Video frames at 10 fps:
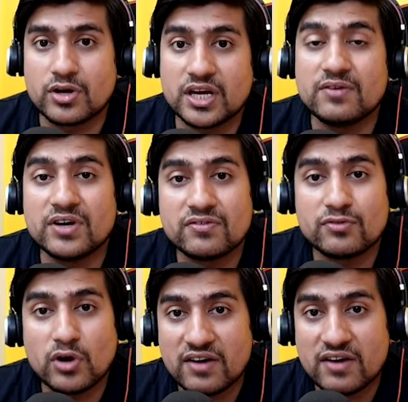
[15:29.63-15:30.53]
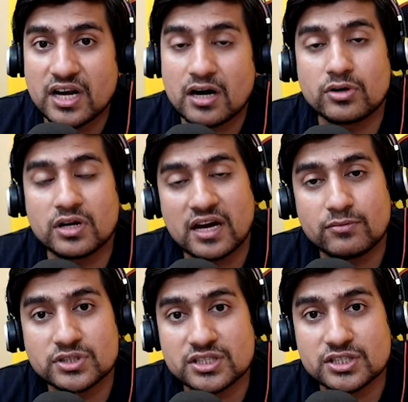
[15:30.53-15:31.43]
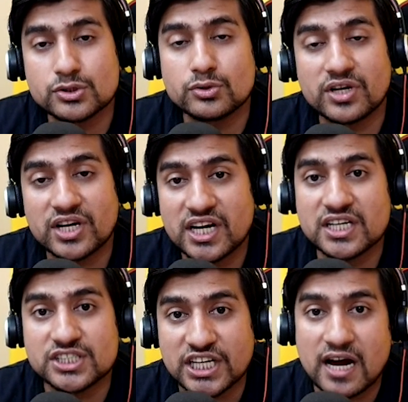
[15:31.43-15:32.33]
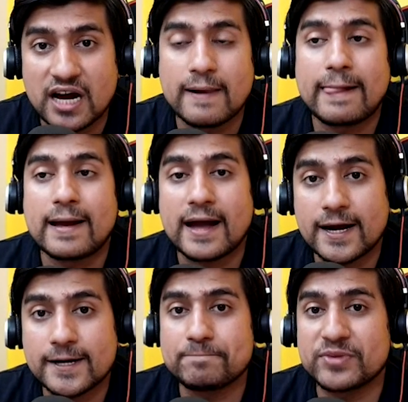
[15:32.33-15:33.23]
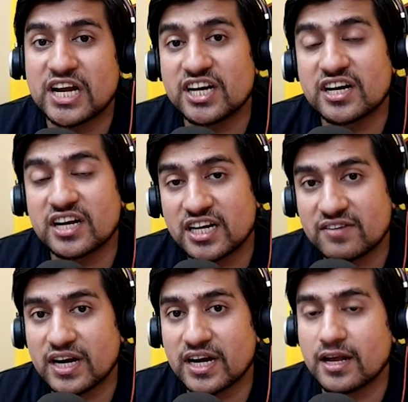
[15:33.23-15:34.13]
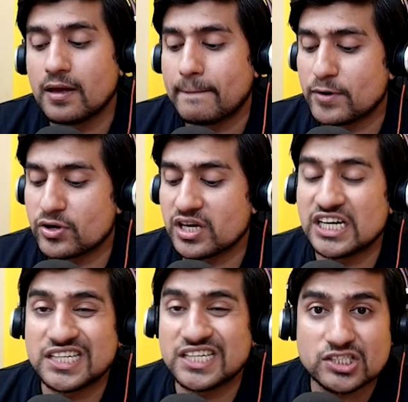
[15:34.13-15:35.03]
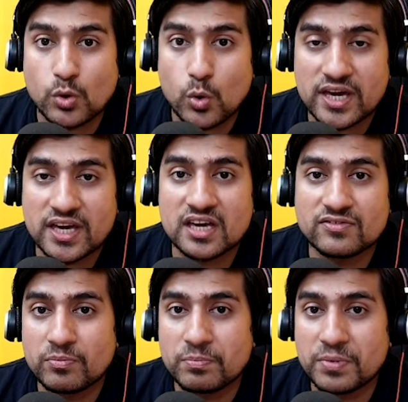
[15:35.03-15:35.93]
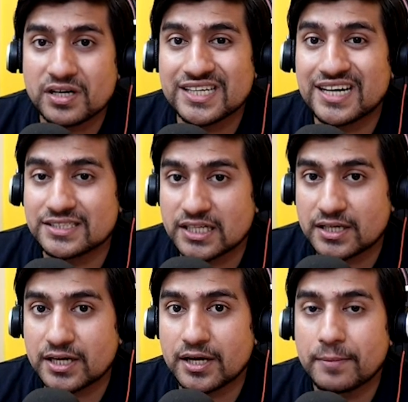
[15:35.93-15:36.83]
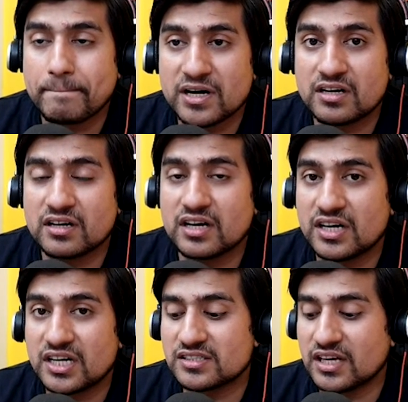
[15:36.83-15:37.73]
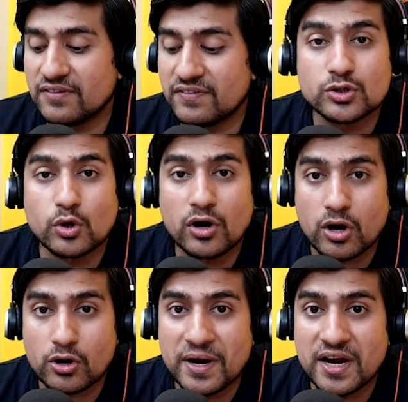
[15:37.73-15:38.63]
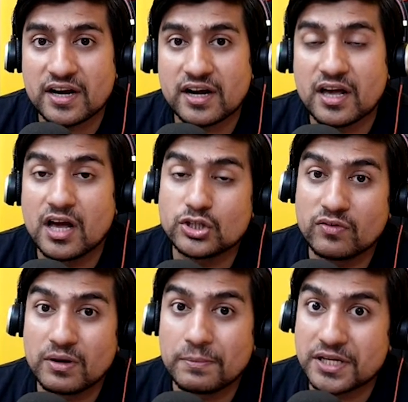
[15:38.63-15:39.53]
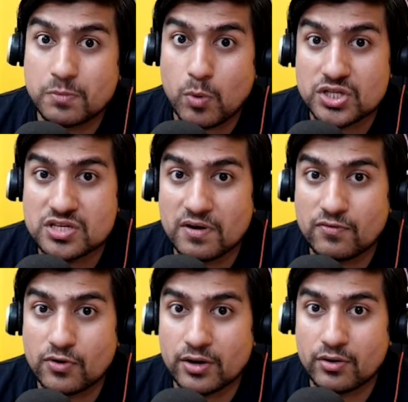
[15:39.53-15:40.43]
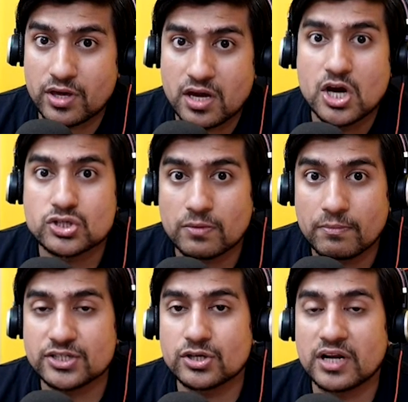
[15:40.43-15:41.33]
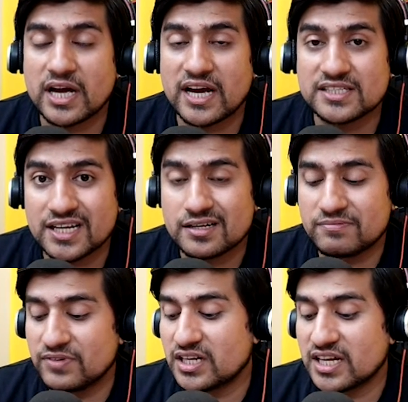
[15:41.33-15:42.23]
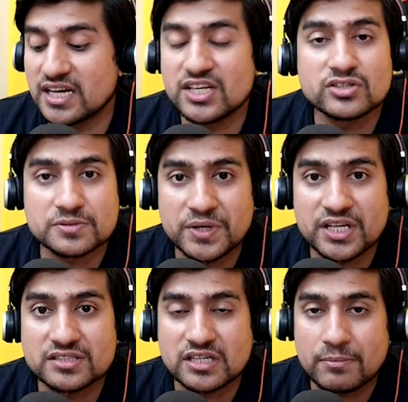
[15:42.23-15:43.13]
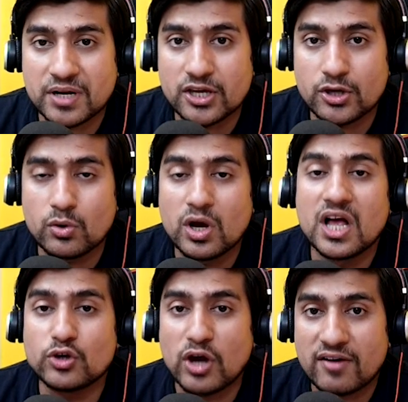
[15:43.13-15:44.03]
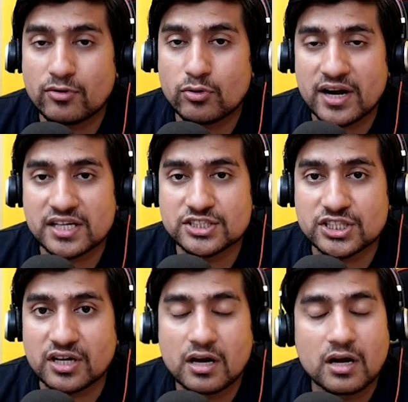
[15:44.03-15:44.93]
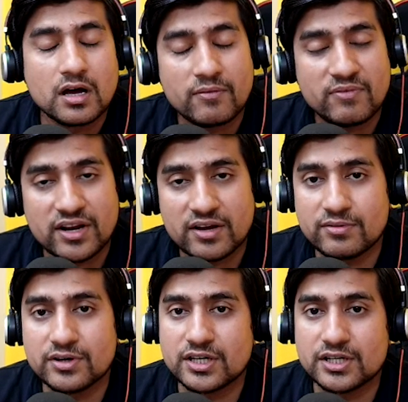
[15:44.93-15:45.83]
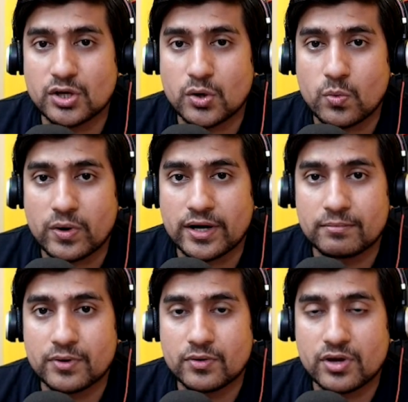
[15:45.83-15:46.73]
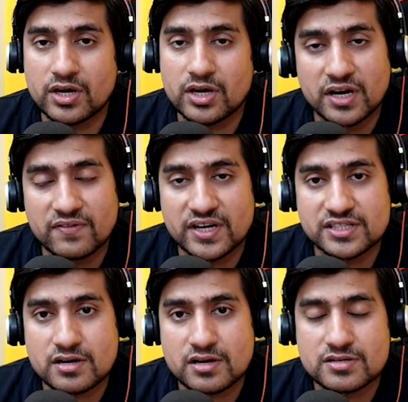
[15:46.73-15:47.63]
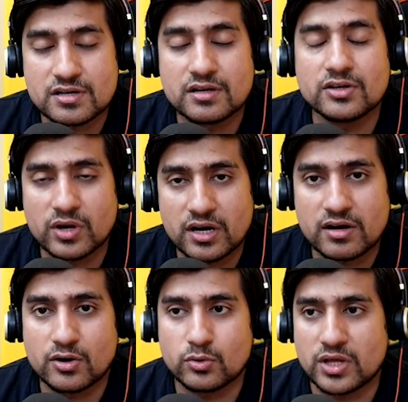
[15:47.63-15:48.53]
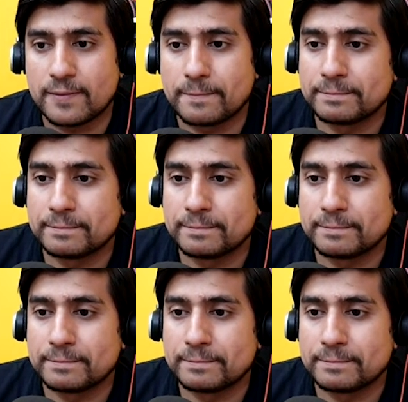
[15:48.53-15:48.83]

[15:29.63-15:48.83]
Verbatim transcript: Okay, even if you have a doubt, I would suggest you to create a Jira and get it rectified. Okay, it is okay if your bugs get rejected, but it is if it is not documented, you will be responsible for it. Okay, so make sure as it with a ten years experience, I'm telling you, you have to add a Jira whenever it is required. Okay, even if it is a concern, you can do that.